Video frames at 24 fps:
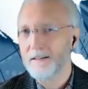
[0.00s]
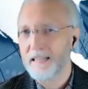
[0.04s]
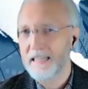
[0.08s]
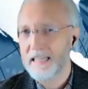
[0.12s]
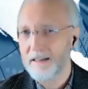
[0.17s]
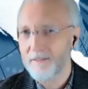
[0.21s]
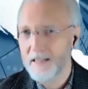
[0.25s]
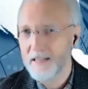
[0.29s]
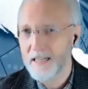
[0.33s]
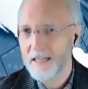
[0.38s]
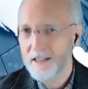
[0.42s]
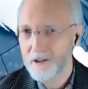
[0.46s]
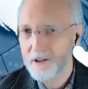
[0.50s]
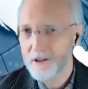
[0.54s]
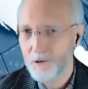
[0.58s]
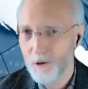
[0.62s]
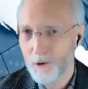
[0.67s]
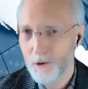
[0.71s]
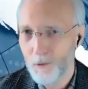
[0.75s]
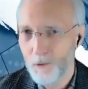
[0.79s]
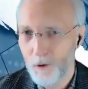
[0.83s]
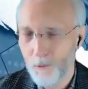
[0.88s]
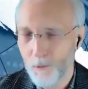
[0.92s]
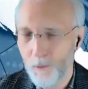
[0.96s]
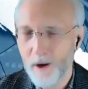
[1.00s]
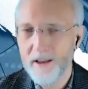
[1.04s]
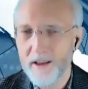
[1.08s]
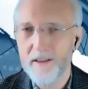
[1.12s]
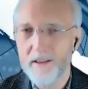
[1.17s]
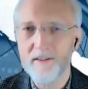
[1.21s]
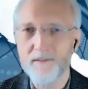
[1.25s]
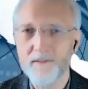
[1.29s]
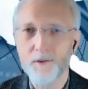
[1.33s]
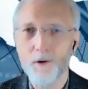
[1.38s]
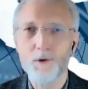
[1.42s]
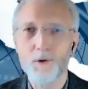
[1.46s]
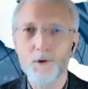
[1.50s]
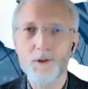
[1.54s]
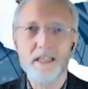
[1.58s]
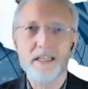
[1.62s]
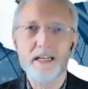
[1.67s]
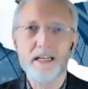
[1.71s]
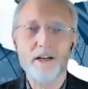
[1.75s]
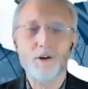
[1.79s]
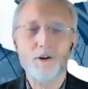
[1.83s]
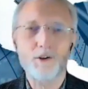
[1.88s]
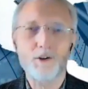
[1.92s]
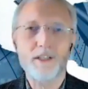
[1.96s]
Give it into a way that folks
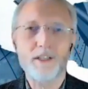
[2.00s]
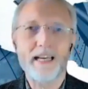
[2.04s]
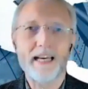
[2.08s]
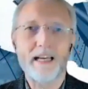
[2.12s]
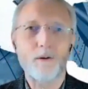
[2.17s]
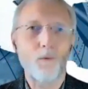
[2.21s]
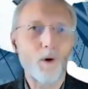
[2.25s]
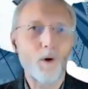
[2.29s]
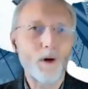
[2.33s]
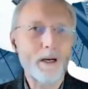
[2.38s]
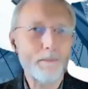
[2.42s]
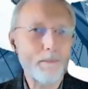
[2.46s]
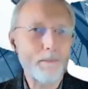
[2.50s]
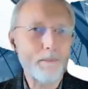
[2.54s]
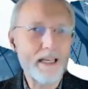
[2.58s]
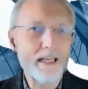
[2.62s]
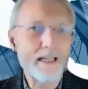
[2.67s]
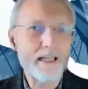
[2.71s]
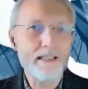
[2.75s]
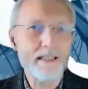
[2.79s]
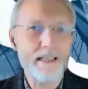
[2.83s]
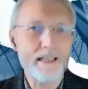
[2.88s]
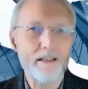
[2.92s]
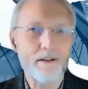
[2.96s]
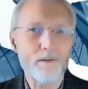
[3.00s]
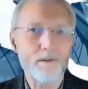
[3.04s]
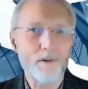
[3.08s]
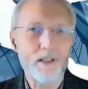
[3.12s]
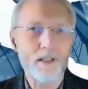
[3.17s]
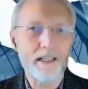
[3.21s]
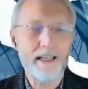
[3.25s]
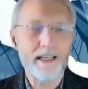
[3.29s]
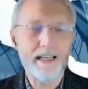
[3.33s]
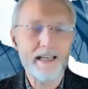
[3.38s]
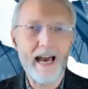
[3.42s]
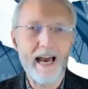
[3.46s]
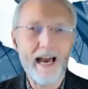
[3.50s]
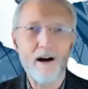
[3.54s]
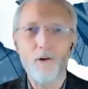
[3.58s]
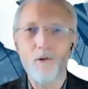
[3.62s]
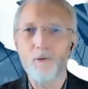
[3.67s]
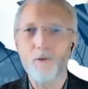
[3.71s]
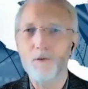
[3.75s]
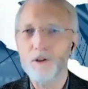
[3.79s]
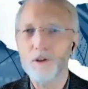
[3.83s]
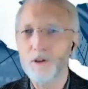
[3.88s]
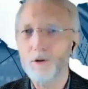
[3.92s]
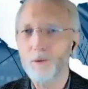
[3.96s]
can understand what it means and really
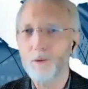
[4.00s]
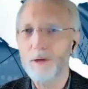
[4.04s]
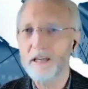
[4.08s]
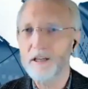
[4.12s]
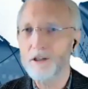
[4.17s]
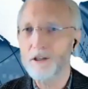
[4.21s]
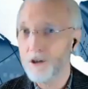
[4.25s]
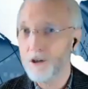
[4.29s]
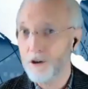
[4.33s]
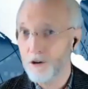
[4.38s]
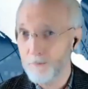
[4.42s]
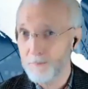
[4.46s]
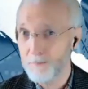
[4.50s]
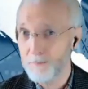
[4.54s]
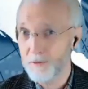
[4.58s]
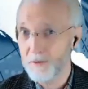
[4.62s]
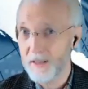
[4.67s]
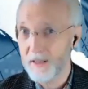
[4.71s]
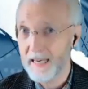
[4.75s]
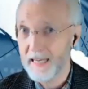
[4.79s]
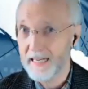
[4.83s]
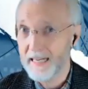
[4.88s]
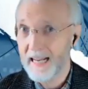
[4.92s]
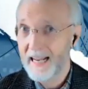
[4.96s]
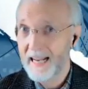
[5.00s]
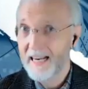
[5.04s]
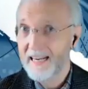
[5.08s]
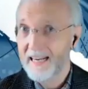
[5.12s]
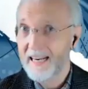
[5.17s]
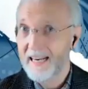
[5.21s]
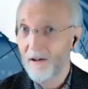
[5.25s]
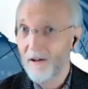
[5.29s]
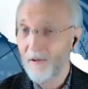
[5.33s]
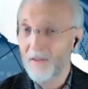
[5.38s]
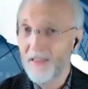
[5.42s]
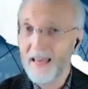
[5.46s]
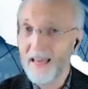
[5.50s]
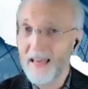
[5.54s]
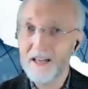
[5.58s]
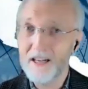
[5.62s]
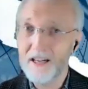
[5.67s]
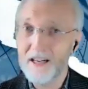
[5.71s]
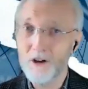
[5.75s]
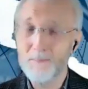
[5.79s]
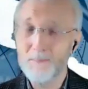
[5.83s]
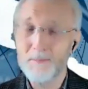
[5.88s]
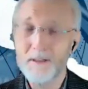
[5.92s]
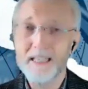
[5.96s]
how do we interpret that. Now, that
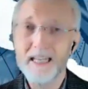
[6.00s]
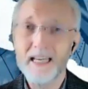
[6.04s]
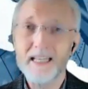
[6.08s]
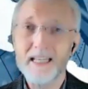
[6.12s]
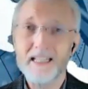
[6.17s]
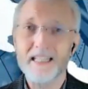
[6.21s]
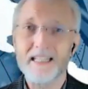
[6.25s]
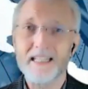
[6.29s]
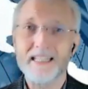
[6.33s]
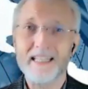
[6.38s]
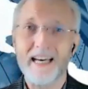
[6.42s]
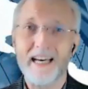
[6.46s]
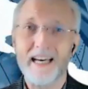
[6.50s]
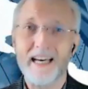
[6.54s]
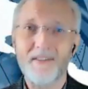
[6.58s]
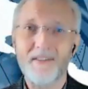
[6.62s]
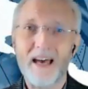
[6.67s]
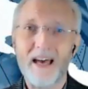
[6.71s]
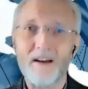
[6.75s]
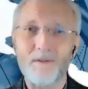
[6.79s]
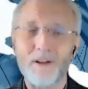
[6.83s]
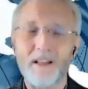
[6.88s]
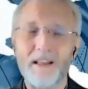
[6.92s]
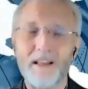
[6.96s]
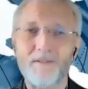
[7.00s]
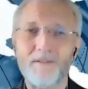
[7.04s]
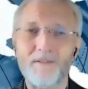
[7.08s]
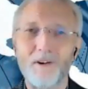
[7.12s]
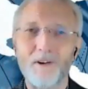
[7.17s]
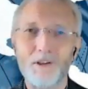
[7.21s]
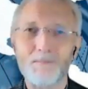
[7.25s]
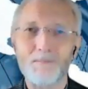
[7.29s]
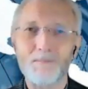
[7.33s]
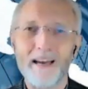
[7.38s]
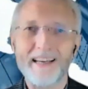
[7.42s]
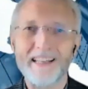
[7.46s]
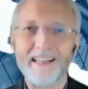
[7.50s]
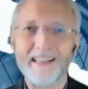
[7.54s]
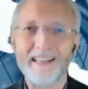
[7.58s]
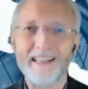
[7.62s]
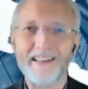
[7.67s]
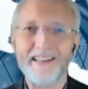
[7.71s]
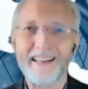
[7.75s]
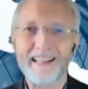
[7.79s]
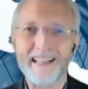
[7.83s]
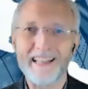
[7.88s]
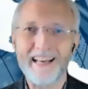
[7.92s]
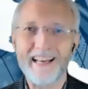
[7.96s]
interpretation side, that really falls back into
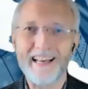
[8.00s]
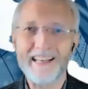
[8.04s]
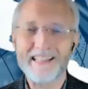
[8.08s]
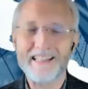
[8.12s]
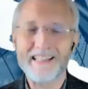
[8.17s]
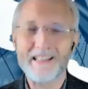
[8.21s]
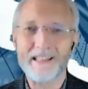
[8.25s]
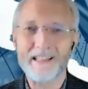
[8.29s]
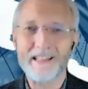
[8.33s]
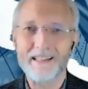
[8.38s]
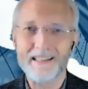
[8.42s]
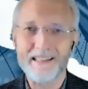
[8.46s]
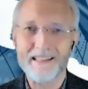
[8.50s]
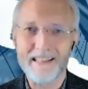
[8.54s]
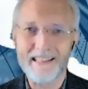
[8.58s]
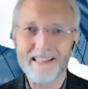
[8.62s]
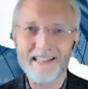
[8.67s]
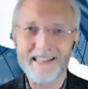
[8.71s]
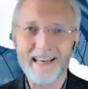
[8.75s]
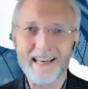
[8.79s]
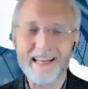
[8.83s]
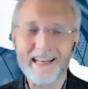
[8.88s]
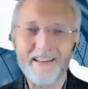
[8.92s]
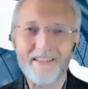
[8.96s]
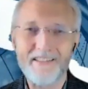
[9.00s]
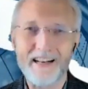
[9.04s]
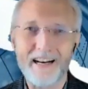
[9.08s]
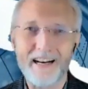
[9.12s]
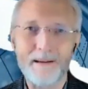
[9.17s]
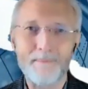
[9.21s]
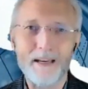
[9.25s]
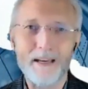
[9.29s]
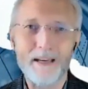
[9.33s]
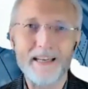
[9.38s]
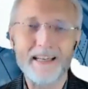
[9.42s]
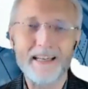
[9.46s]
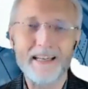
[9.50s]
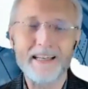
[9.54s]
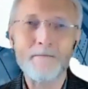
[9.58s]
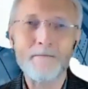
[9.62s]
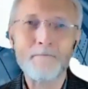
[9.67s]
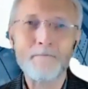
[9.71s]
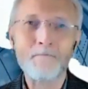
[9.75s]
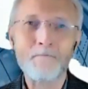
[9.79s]
the class and the setting that I make,